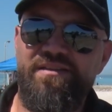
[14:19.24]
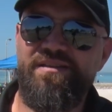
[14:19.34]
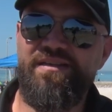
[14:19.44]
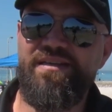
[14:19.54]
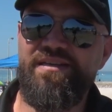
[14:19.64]

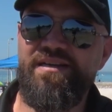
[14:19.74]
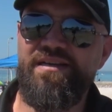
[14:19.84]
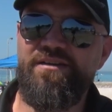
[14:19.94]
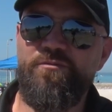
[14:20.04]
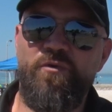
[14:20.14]

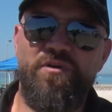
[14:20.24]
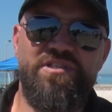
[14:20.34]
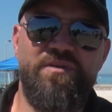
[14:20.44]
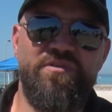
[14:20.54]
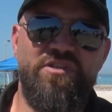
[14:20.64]
The
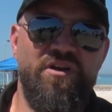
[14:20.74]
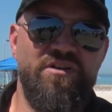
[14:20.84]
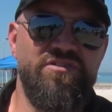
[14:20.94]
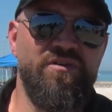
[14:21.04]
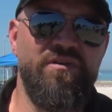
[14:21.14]
warranty
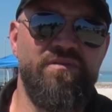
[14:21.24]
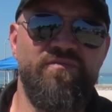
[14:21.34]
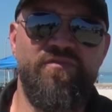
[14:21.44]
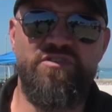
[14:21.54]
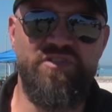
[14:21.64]
returns are
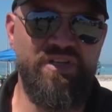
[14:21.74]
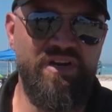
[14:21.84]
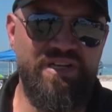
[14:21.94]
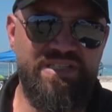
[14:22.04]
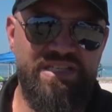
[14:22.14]
virtually
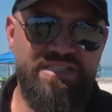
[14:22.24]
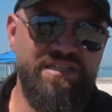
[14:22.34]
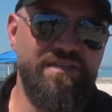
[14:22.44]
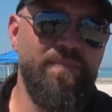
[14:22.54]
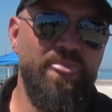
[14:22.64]

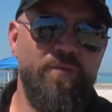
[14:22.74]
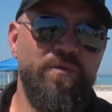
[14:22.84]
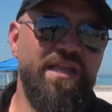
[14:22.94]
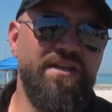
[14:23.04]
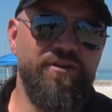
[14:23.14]
non-existent.
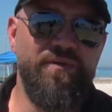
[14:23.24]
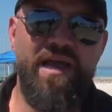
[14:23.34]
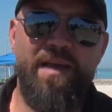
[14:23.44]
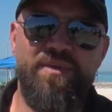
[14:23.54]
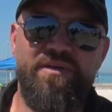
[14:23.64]
When they do
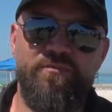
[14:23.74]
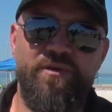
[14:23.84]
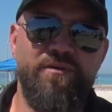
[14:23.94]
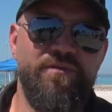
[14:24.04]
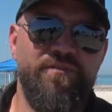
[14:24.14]
happen,
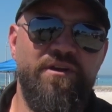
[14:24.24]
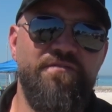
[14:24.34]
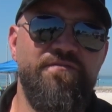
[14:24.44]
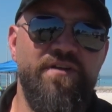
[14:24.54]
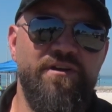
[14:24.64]
we're very,
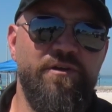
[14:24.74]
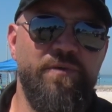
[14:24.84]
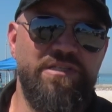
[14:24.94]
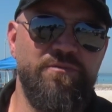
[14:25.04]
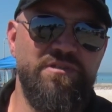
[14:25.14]
very
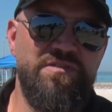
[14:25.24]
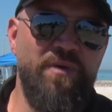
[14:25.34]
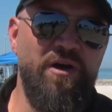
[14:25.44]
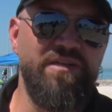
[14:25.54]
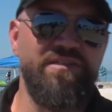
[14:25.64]
quick to
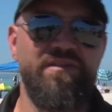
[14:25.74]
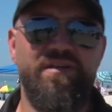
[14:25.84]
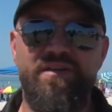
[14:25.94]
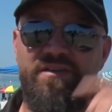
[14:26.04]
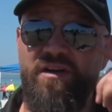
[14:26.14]
respond.
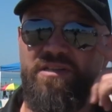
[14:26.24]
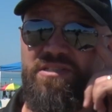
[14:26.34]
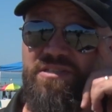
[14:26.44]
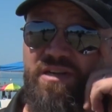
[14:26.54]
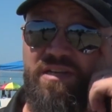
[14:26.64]
Cost
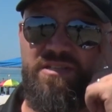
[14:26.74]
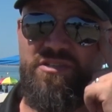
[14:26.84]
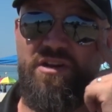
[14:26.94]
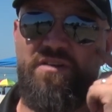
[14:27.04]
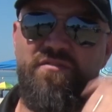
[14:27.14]
is not a
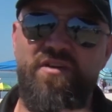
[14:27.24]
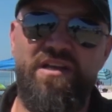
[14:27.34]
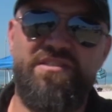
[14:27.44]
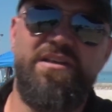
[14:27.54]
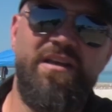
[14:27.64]
concern for
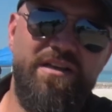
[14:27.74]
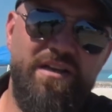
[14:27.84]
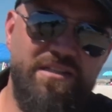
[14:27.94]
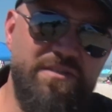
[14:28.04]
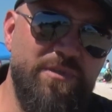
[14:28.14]
us.
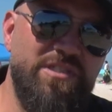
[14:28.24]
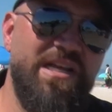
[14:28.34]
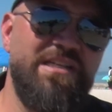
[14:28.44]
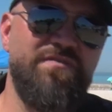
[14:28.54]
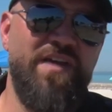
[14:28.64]
Customer
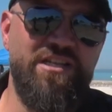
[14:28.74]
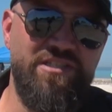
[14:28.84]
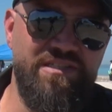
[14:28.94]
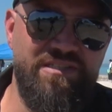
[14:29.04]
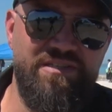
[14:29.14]

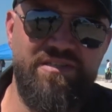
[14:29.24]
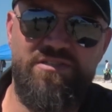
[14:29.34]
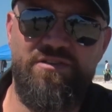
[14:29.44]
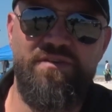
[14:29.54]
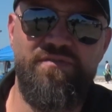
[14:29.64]
satisfaction is a
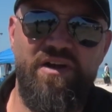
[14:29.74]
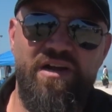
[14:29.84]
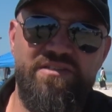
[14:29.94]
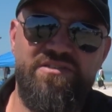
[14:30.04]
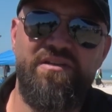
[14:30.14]
concern for
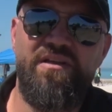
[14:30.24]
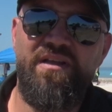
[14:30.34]
us.